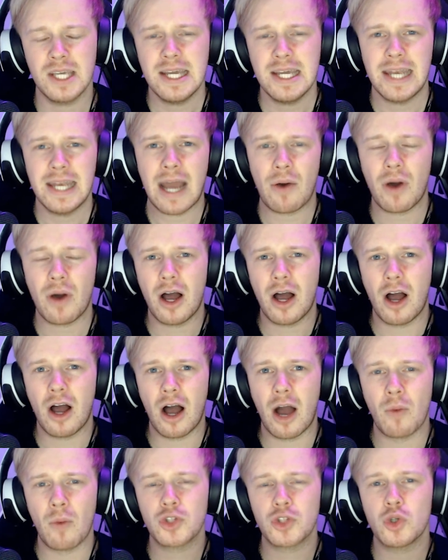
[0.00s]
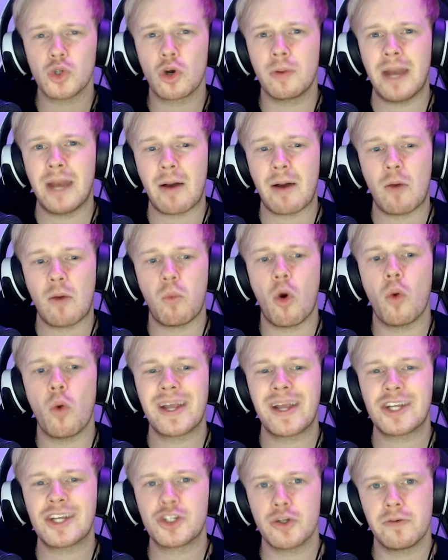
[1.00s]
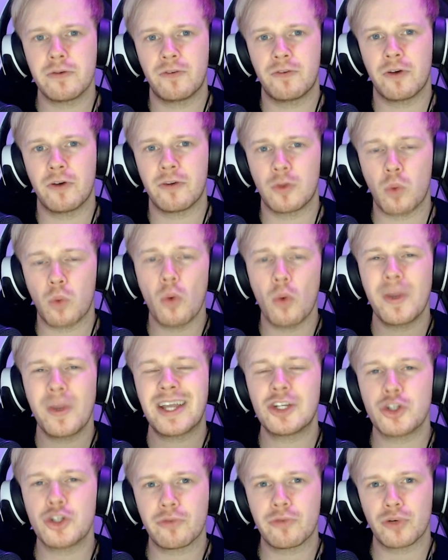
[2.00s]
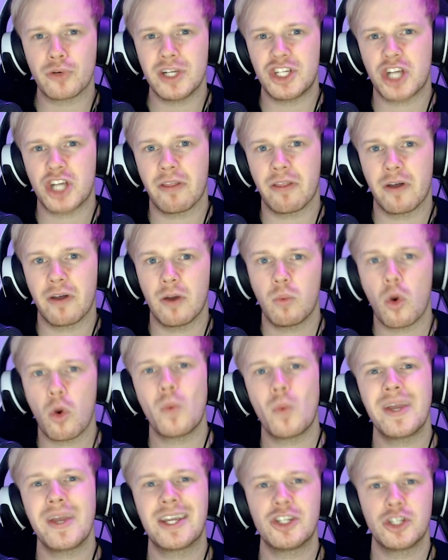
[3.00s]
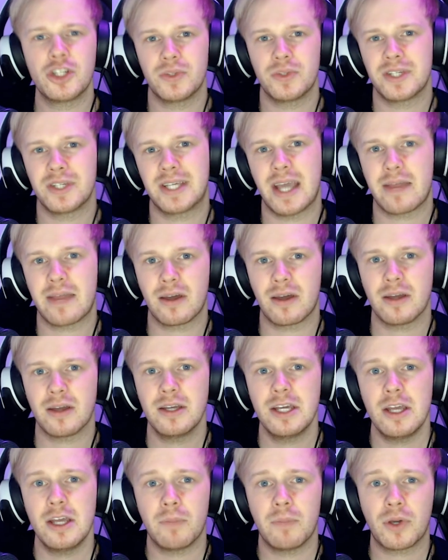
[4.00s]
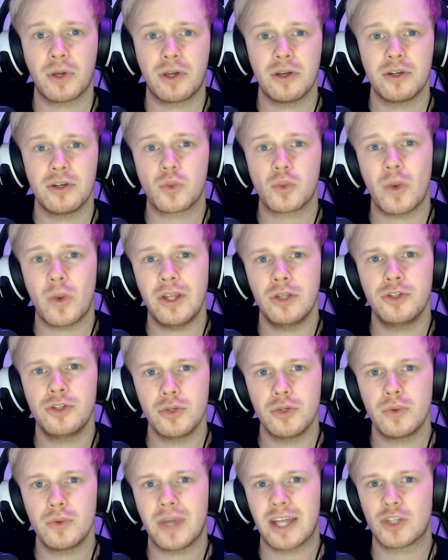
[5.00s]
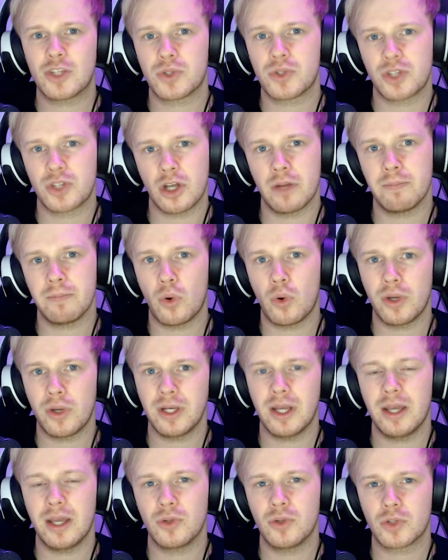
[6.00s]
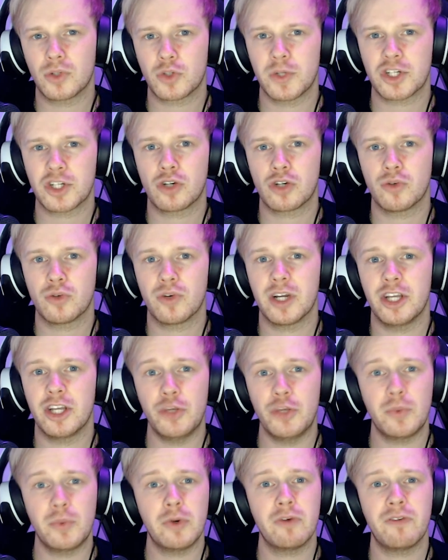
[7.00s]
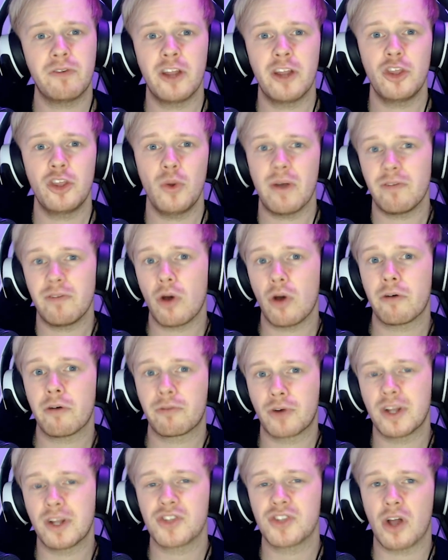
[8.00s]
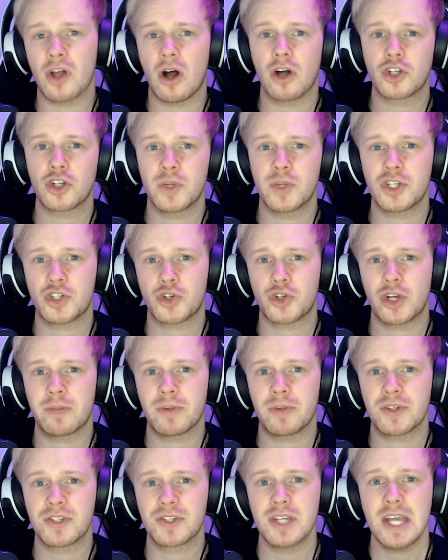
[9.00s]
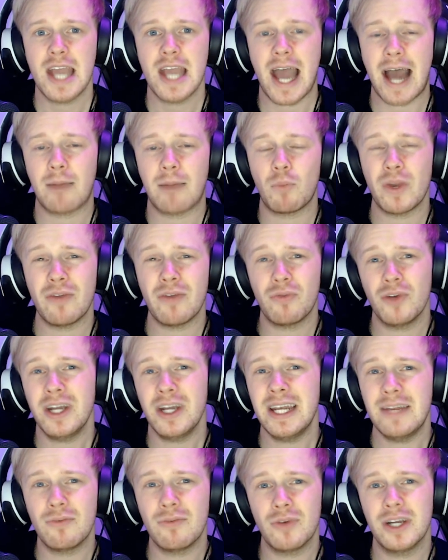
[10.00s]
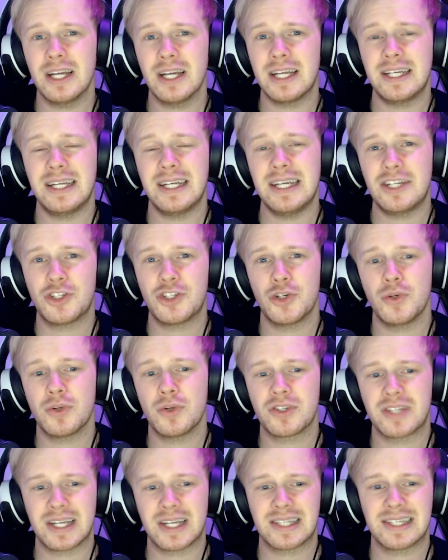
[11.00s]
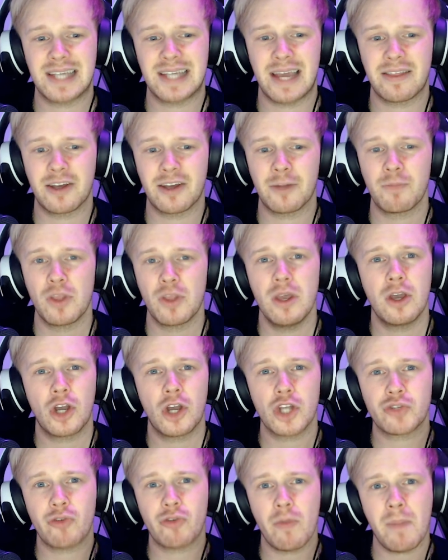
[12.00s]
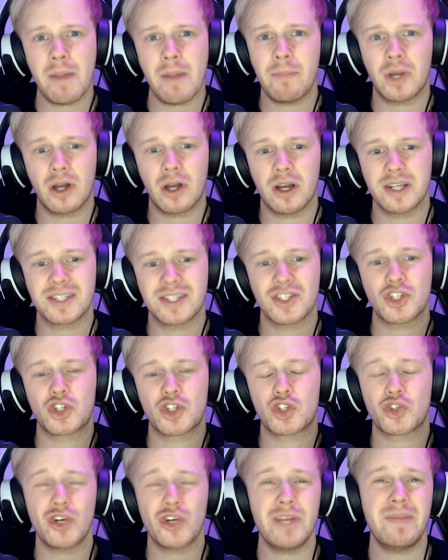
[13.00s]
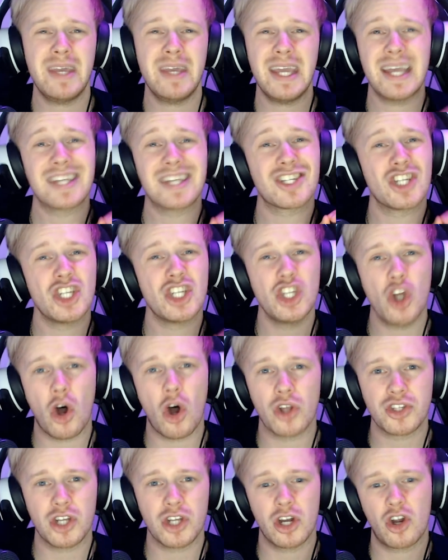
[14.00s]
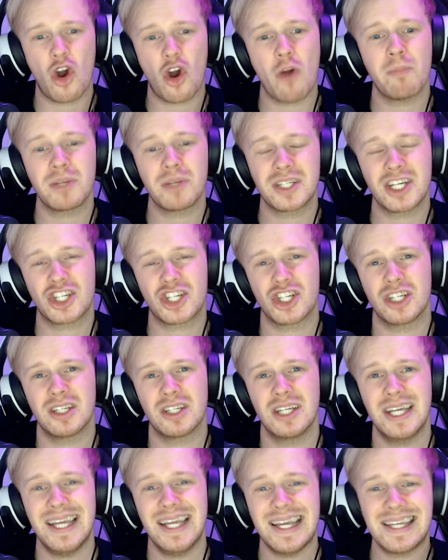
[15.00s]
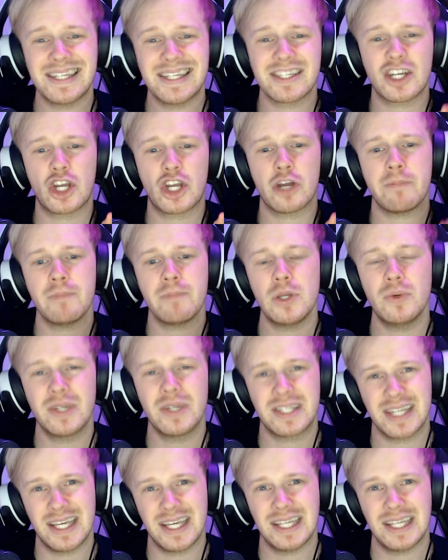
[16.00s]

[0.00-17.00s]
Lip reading: Now, I want to talk now about what we can do for each other, what we can do together, because when you do get to a certain point in your Twitch career, you will find that you have a lot of friends that are Twitch streamers, and we really, really need to stick together. Because remember, guys, streaming is not a competition, it is a community.